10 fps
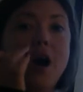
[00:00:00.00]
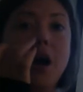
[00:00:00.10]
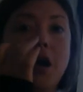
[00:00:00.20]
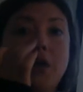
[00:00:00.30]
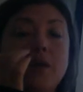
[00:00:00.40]

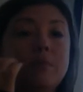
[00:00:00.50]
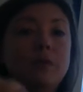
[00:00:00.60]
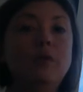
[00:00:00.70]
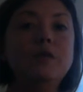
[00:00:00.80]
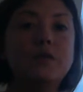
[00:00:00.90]
are
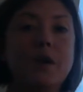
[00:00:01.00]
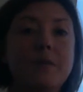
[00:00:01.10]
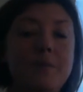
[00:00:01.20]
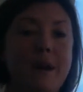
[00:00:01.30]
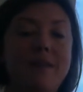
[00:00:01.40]
removed from
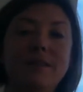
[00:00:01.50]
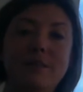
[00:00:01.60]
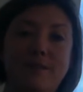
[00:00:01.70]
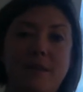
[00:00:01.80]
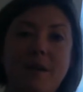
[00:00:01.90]
the male and the
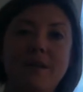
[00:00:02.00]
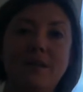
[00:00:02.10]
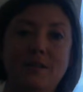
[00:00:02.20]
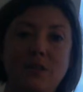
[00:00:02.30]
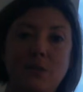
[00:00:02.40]
female
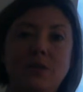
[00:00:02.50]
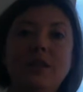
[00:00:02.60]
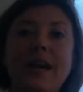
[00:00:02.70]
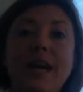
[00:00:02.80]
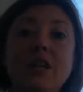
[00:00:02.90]
individual
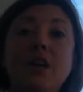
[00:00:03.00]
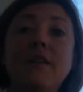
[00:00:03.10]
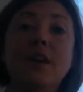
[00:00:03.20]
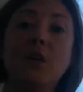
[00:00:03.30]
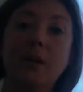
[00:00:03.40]
and are
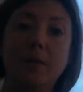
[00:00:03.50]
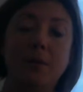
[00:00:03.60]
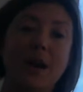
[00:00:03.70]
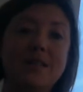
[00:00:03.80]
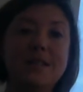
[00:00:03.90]
then going to be
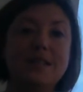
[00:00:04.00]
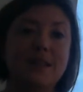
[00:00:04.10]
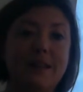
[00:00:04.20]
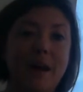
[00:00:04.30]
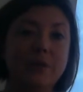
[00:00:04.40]
processed in
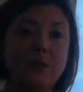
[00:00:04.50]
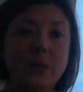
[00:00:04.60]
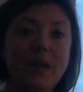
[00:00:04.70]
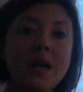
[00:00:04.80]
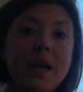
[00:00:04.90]
a
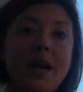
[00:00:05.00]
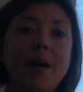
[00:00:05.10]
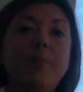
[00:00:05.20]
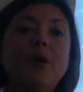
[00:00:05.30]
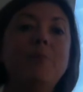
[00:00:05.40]
laboratory
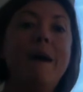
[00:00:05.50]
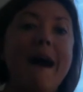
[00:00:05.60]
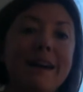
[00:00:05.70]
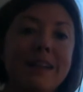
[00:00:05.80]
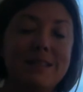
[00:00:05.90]
and put
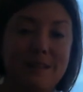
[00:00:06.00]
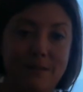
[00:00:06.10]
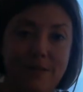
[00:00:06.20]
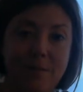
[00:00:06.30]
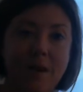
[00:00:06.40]
back into the
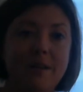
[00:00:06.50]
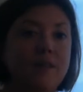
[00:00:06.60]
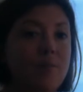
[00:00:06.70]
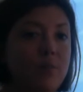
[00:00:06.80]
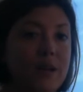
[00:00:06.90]
female
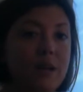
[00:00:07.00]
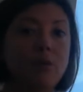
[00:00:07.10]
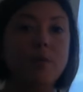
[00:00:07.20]
either pre or